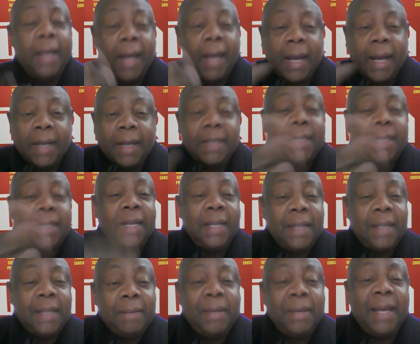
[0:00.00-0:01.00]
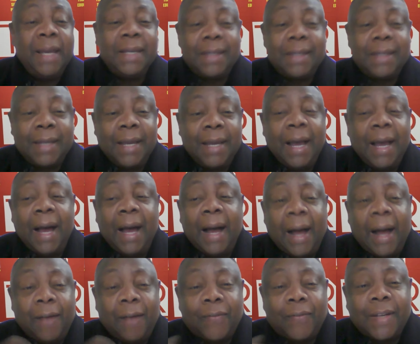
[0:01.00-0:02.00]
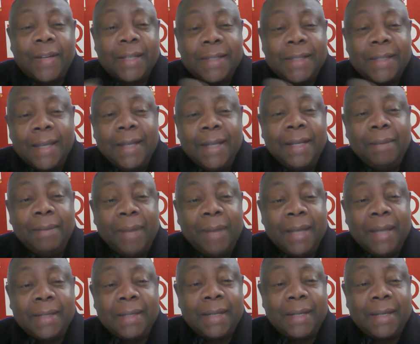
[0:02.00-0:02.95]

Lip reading: and say them as they are. After saying them as